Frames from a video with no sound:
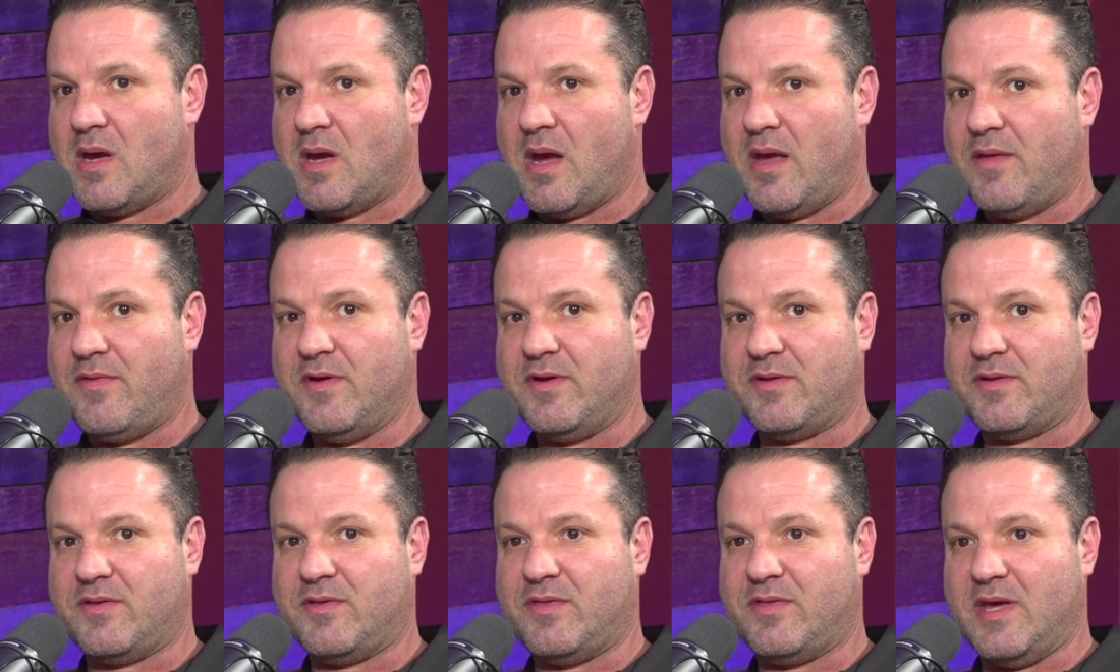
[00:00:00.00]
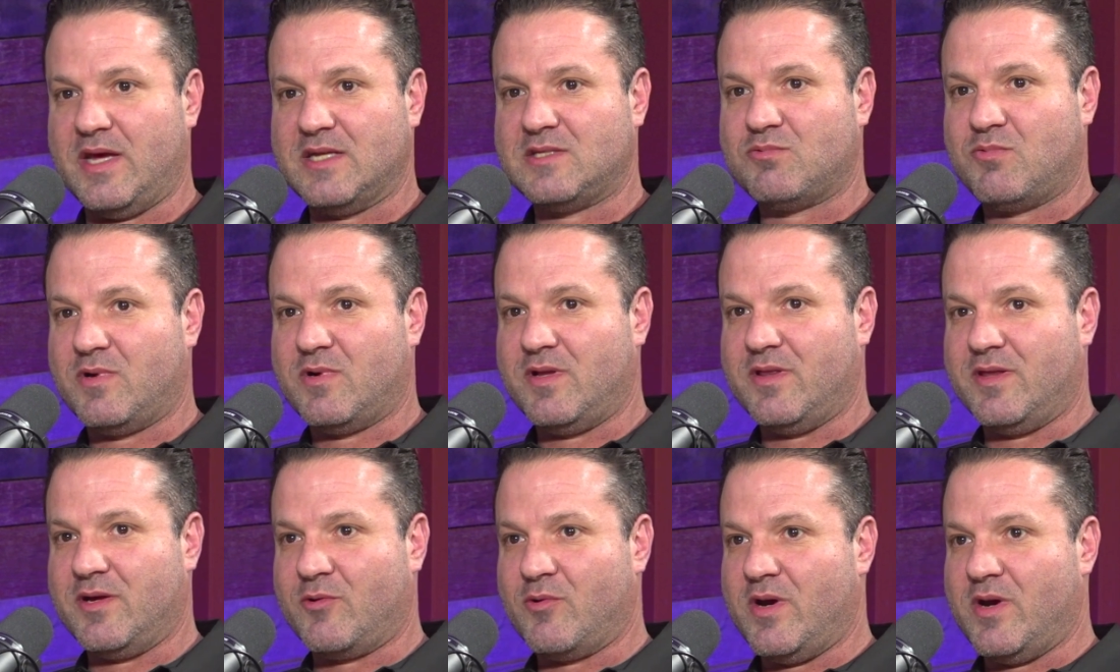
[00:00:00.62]
think that's one of
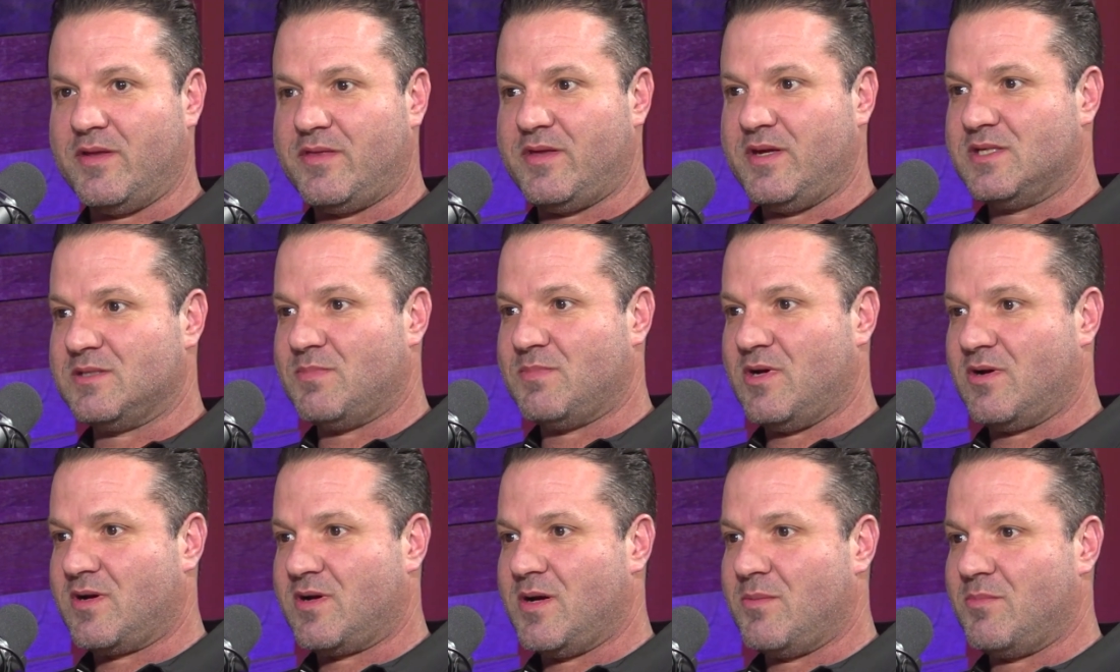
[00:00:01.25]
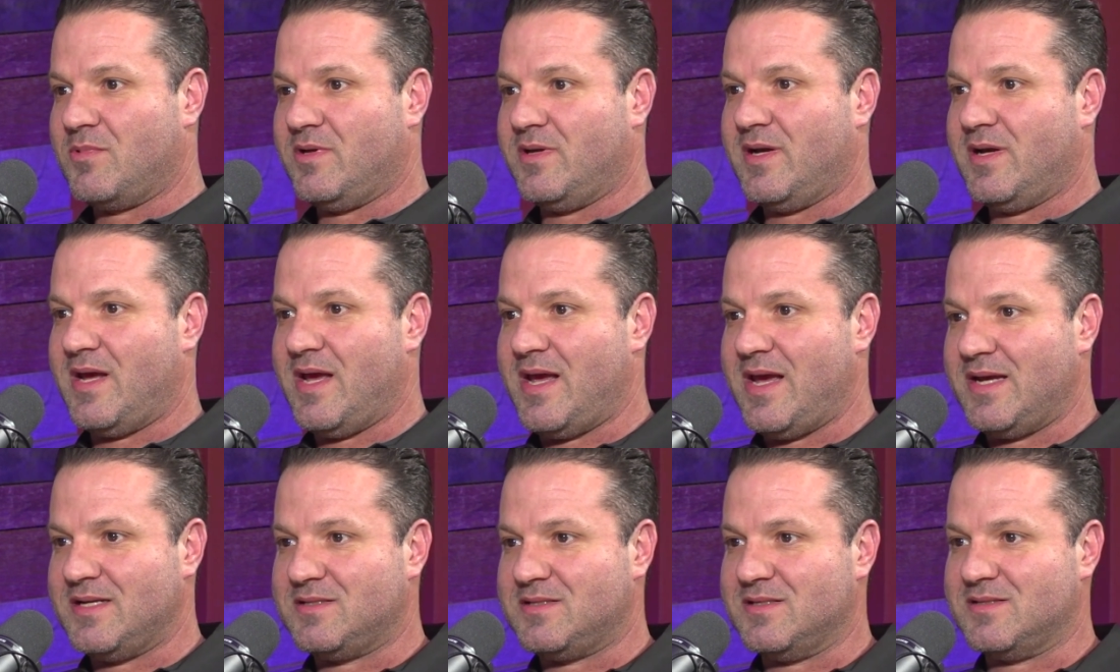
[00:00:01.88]
the great things about Cumberland
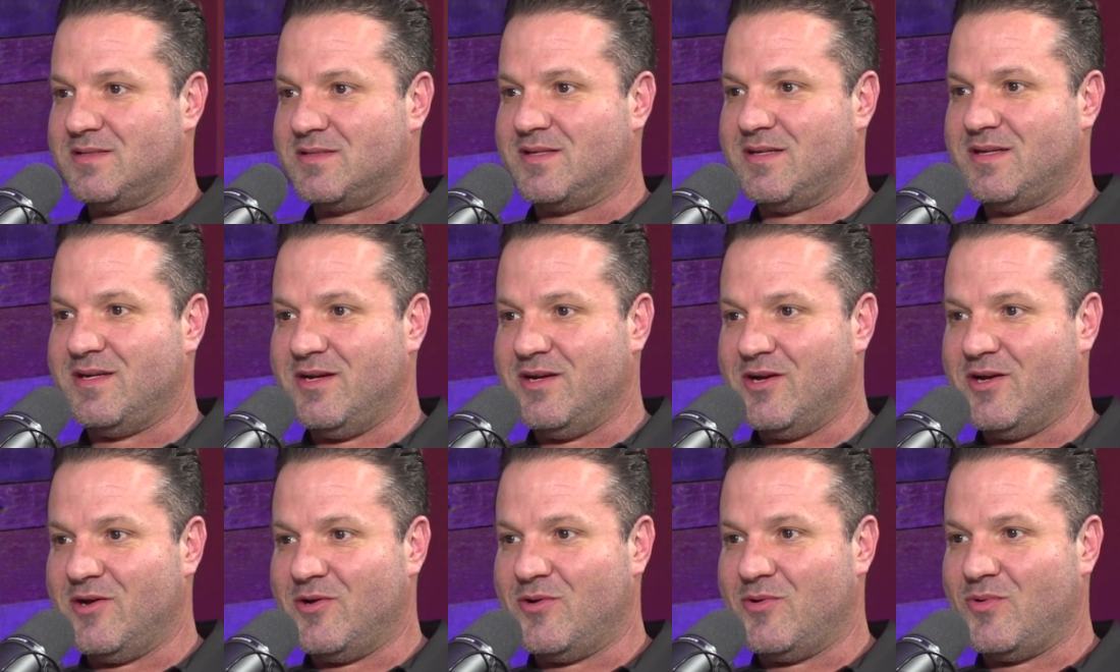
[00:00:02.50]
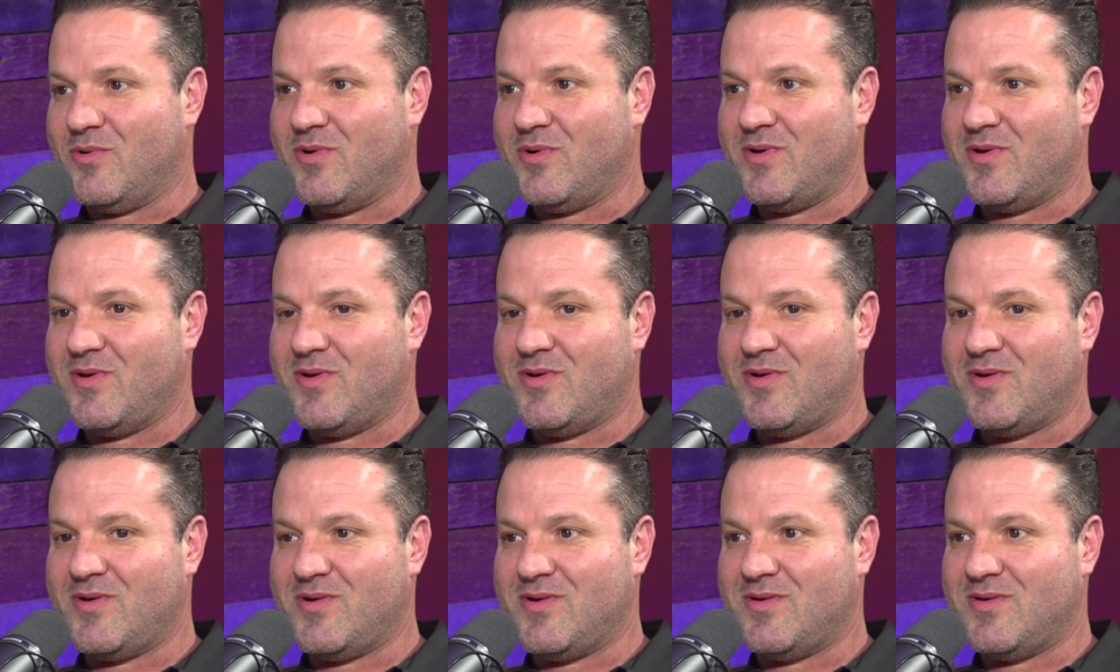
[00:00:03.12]
Heights is, you know,
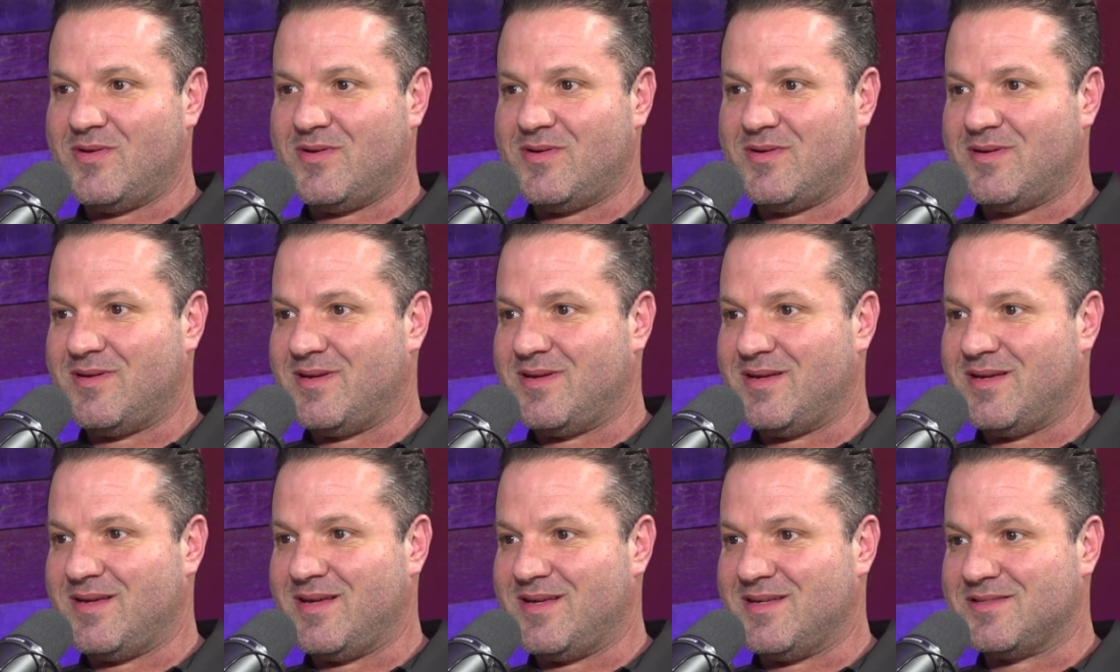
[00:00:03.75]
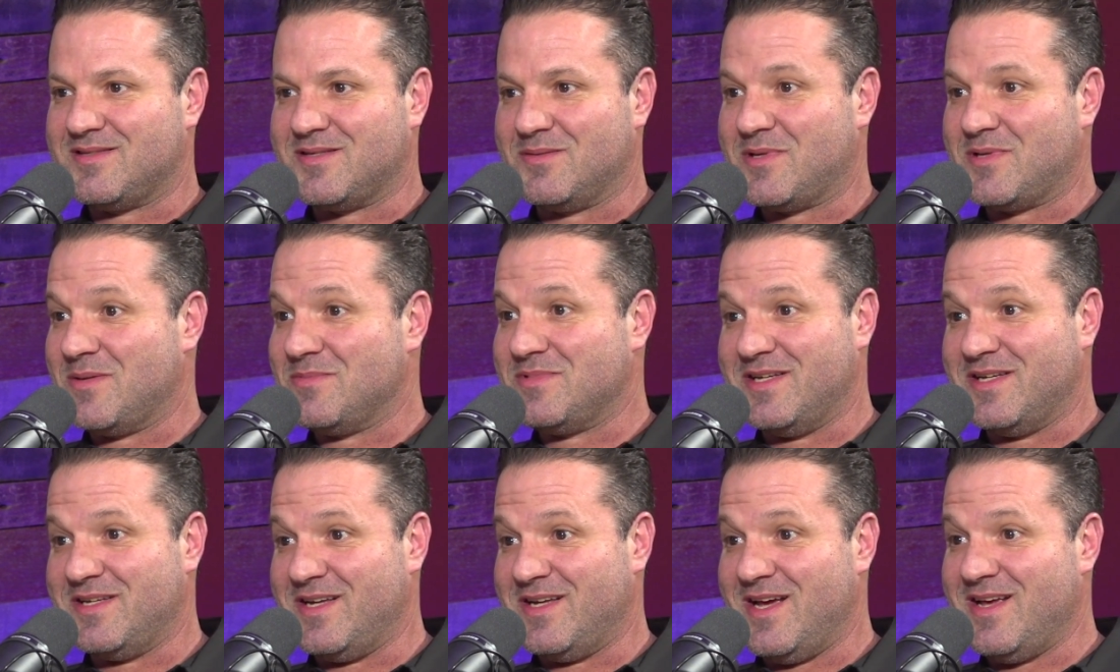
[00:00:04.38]
sometimes
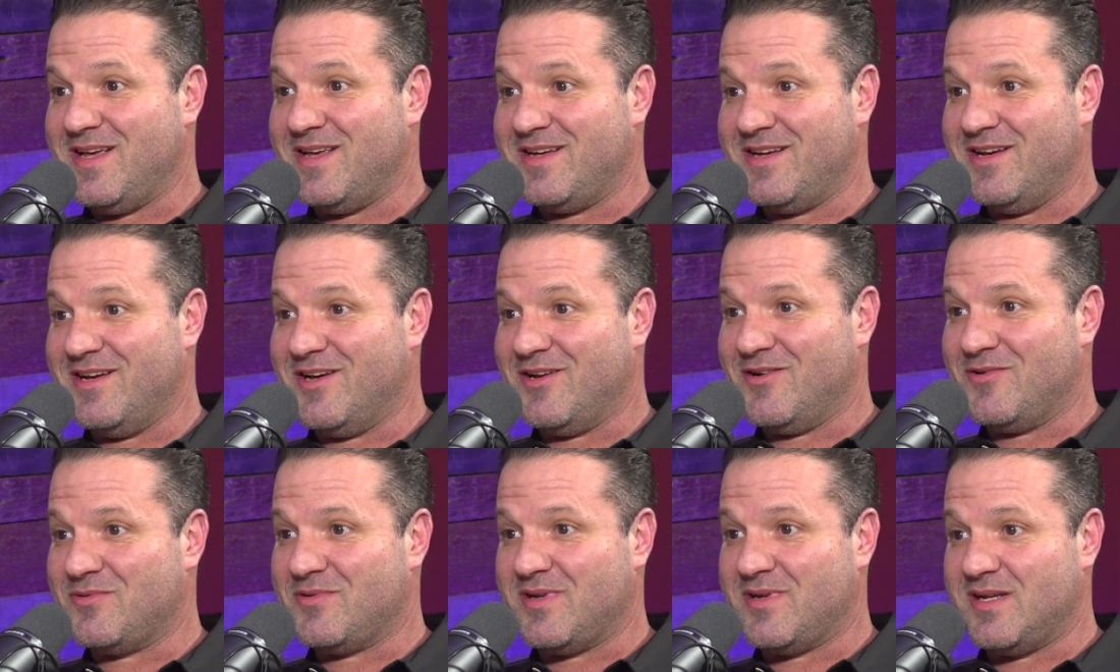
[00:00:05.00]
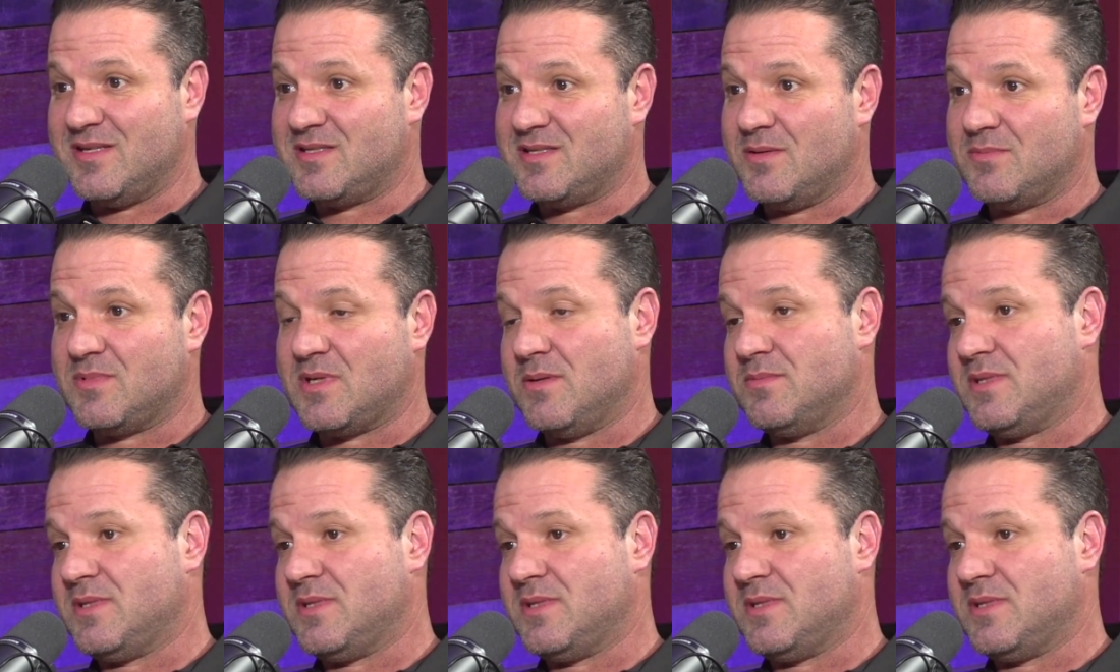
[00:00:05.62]
it does, you know, sometimes it